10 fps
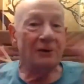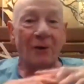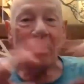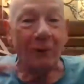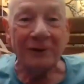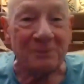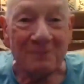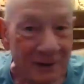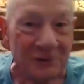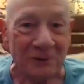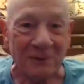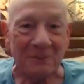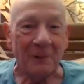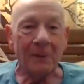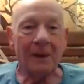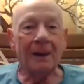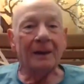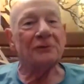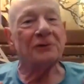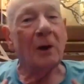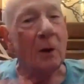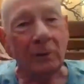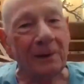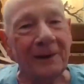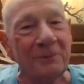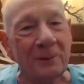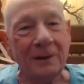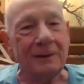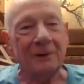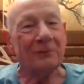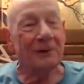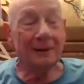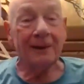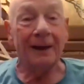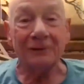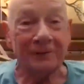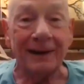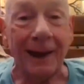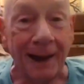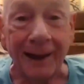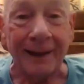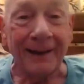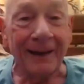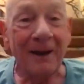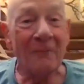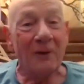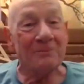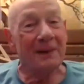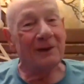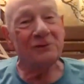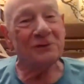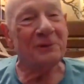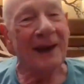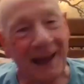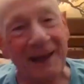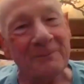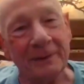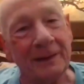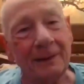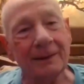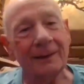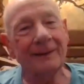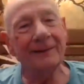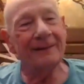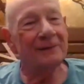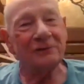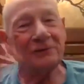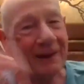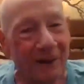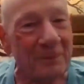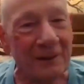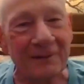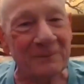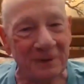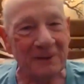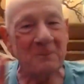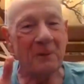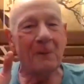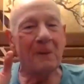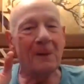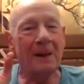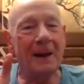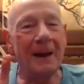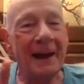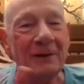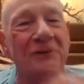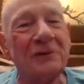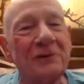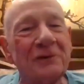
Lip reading: you're always miserable. It's only when you realize that, hey, what makes you happy is to help other people. And